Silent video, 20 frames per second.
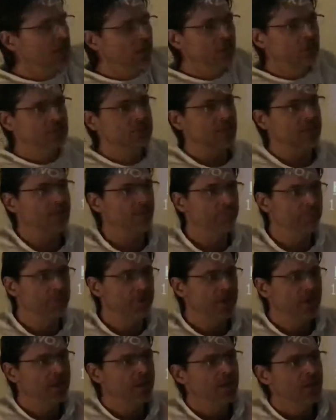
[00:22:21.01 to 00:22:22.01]
Looks like a
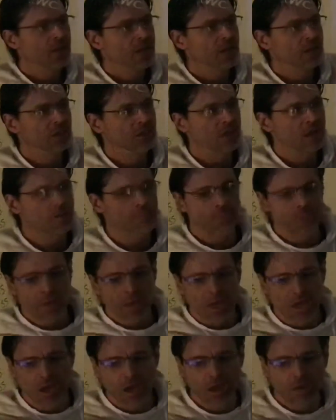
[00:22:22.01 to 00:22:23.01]
big lump
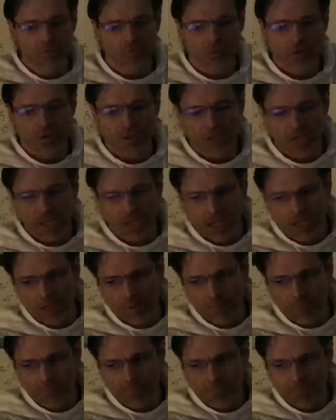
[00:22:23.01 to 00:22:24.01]
of
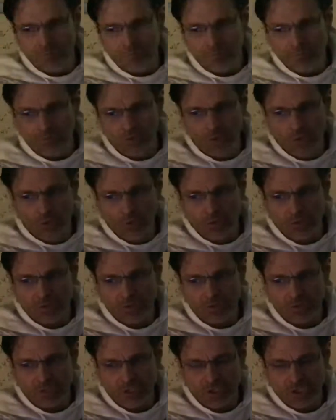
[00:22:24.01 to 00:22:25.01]
noodles
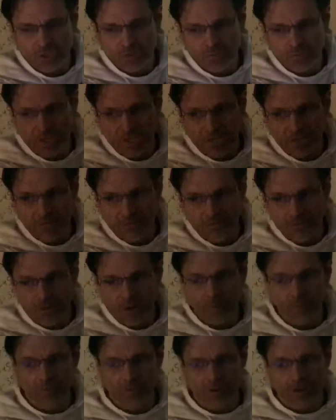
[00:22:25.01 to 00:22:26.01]
that you get
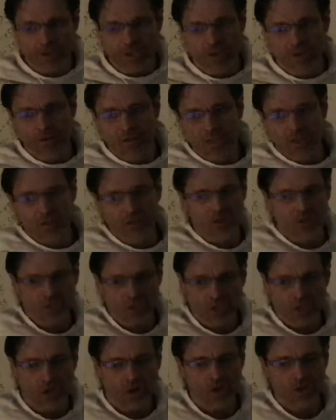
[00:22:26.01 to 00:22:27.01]
from, there you go. There's a
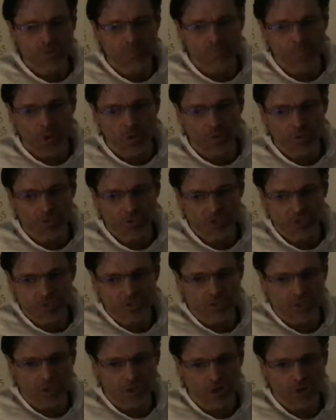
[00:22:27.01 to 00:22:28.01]
large bolus. This is
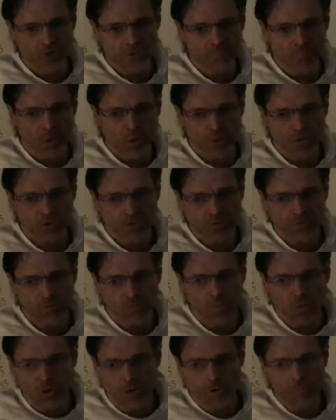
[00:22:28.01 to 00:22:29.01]
a large bolus of
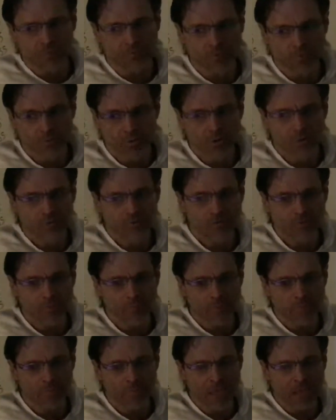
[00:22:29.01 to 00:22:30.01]
worms removed from
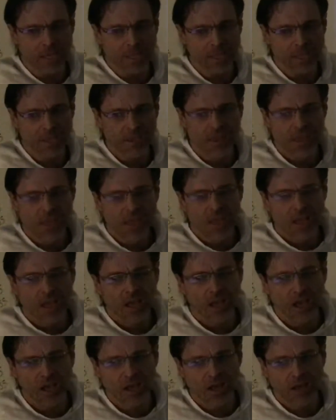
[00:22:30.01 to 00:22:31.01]
the belly
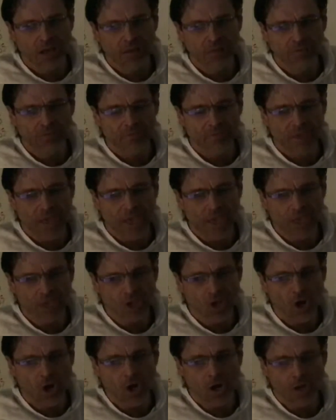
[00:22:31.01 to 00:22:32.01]
of a
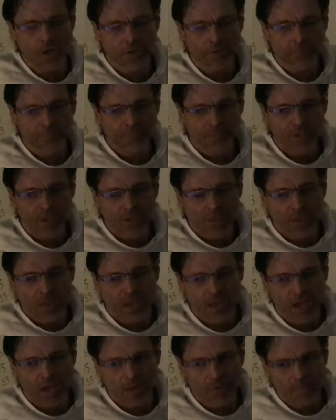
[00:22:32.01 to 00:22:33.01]
dog.
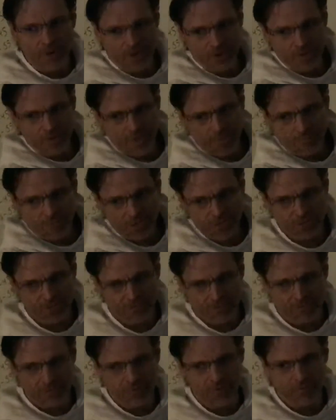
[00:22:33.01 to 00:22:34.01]
I know that
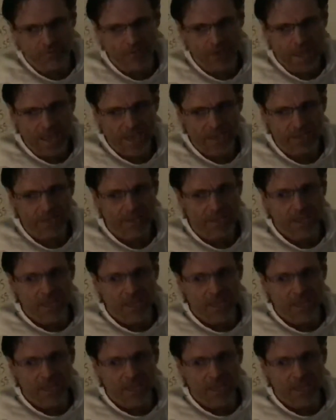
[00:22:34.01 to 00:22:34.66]
picture for a fact.